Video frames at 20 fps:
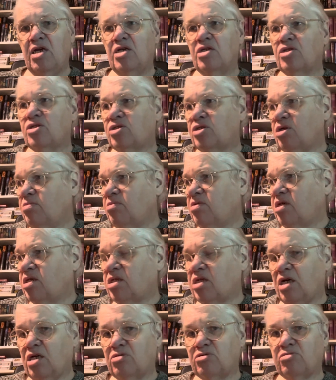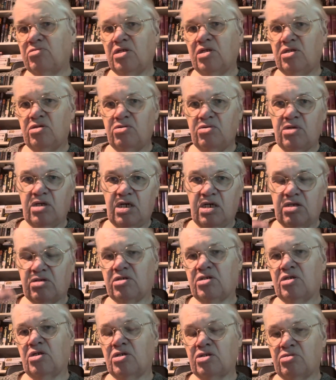so many times when I do an
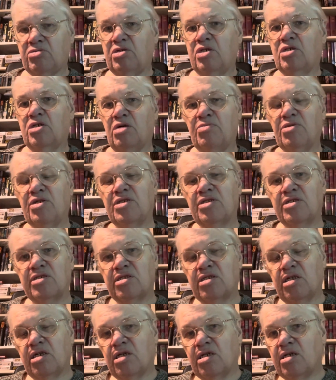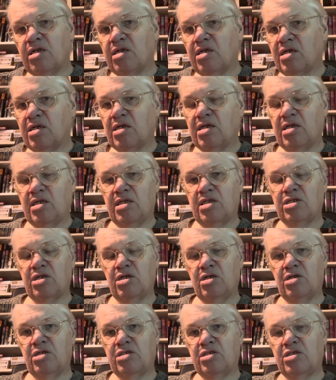introductory comment uh, in the
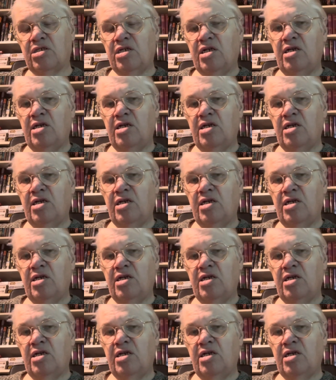church,